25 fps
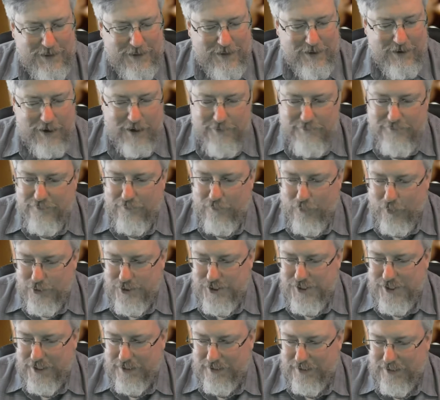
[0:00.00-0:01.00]

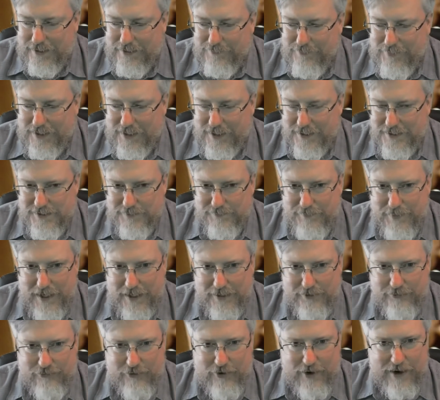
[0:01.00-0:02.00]
Unfortunately, because of
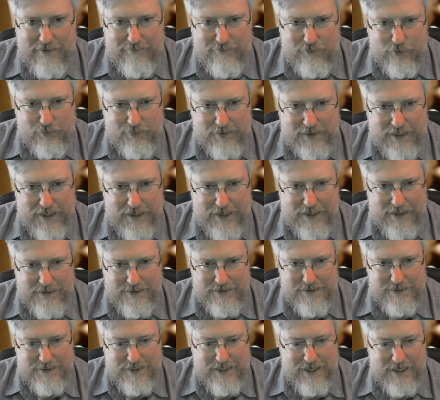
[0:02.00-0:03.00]
my travel
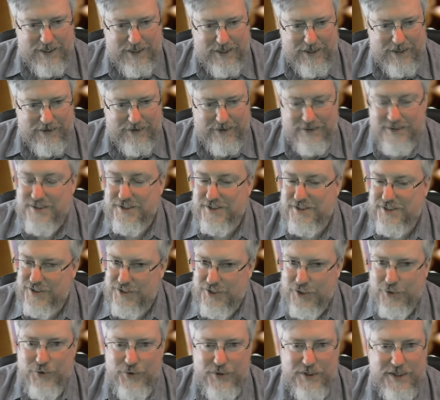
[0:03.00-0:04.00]
plans, as
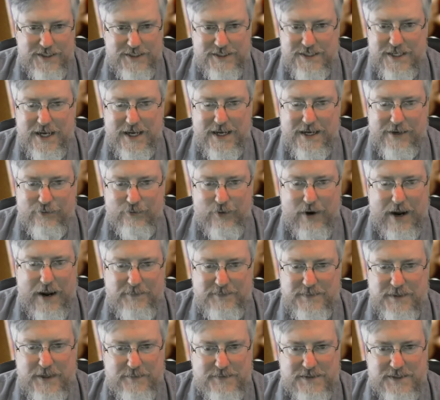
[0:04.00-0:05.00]
soon as I
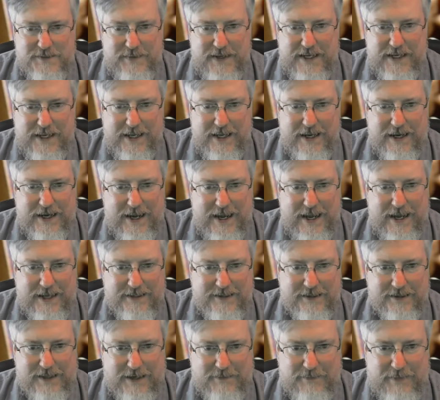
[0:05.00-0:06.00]
wrapped up speaking, I had
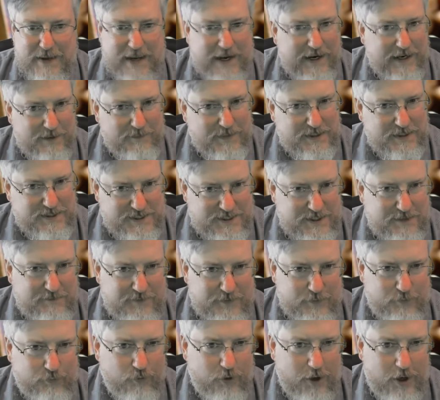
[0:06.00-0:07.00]
to pack up my stuff
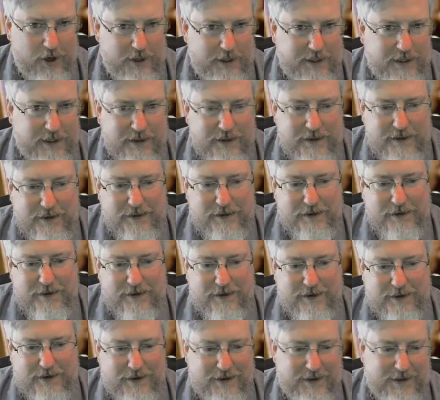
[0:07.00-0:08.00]
and run
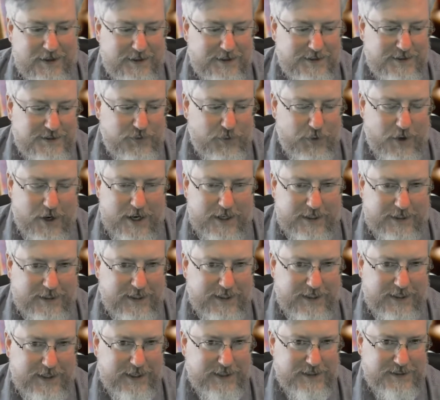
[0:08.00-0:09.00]
to where I
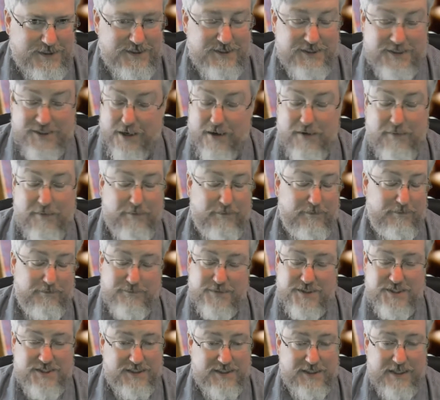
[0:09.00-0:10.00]
could get some
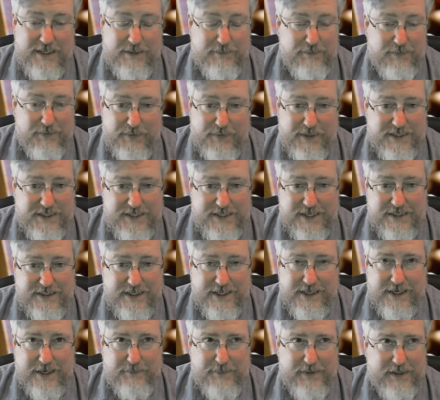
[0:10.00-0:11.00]
sleep, because I had to
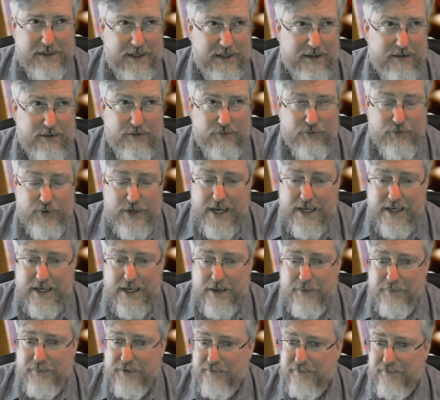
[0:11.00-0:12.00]
get up at 3
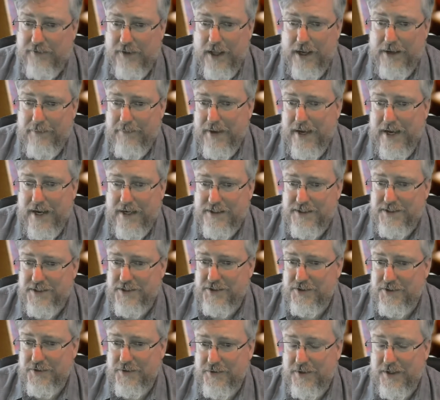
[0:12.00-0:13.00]
a.m. to fly back
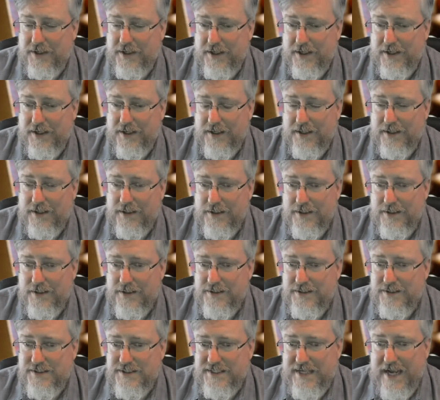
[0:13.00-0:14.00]
to
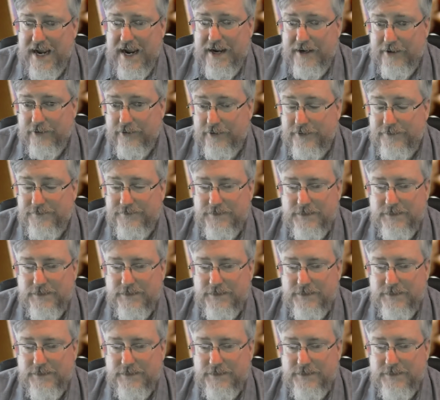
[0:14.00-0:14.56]
Seattle.